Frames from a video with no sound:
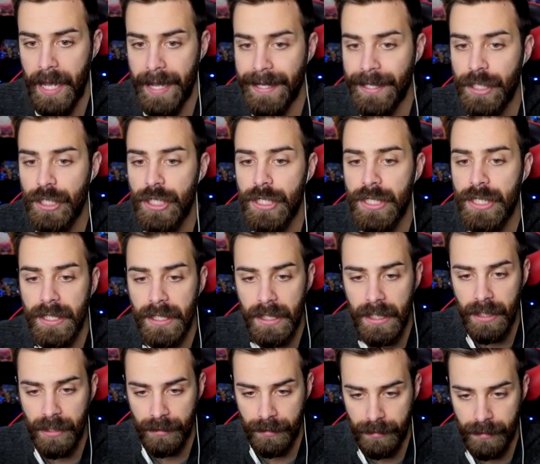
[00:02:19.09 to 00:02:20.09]
Ancient
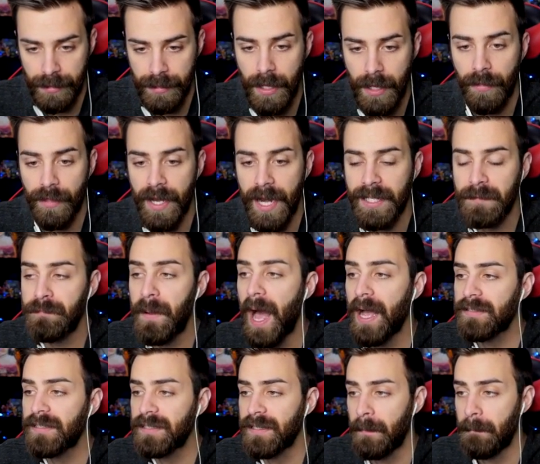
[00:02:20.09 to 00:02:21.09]
Gears. No, the next
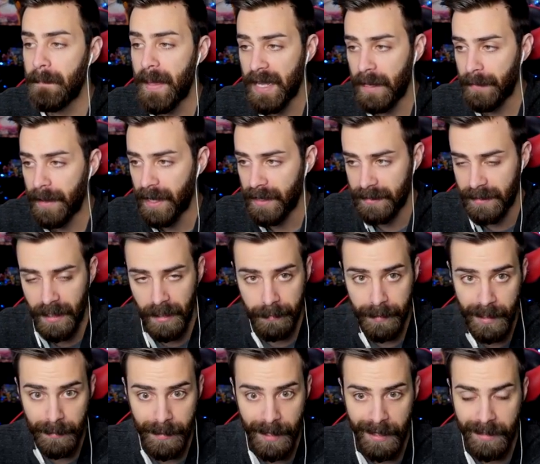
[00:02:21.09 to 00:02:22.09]
box is a Mega Box, not a
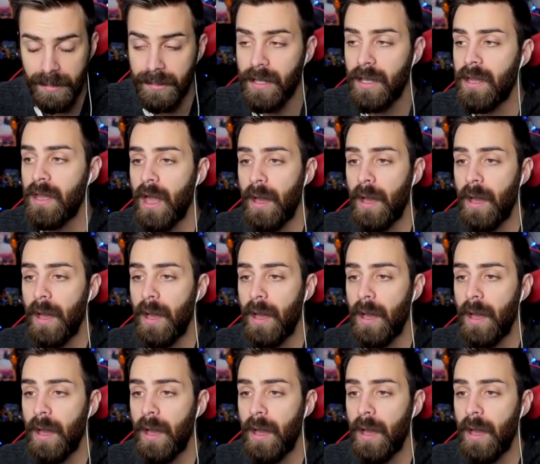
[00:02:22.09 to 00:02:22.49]
Mini Box.